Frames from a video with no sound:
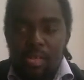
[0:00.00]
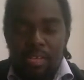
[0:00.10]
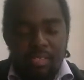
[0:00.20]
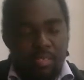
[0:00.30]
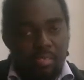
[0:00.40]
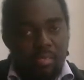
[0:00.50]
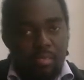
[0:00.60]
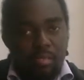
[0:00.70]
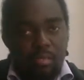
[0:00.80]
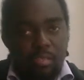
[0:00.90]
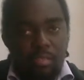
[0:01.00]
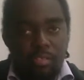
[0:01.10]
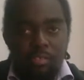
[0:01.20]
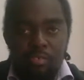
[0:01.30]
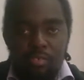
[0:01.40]
and
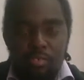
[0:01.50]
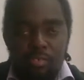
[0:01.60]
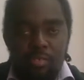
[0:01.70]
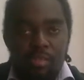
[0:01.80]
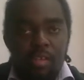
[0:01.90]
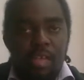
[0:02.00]
the neutron,